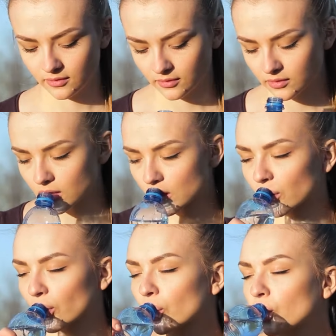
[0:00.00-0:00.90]
one
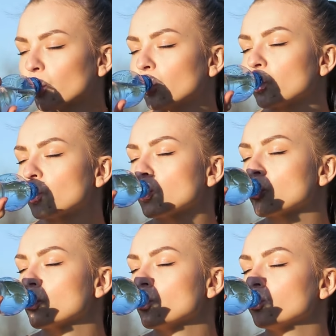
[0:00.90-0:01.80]
gallon of water per
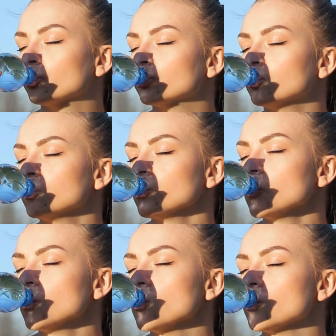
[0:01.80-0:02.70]
person per
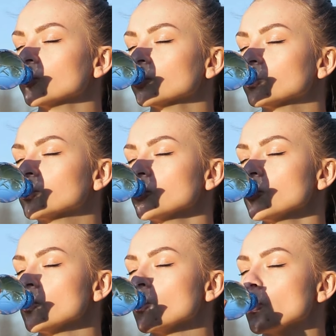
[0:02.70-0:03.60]
day for
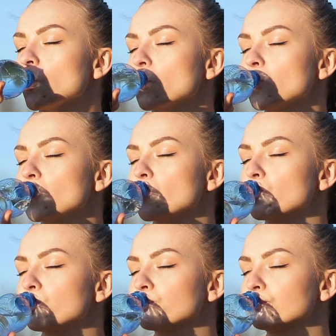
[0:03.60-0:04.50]
drinking and
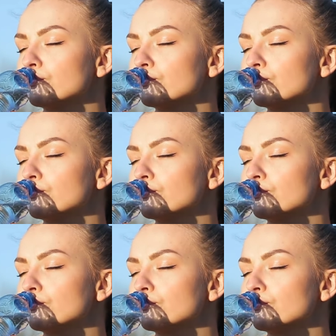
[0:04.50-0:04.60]
sanitation.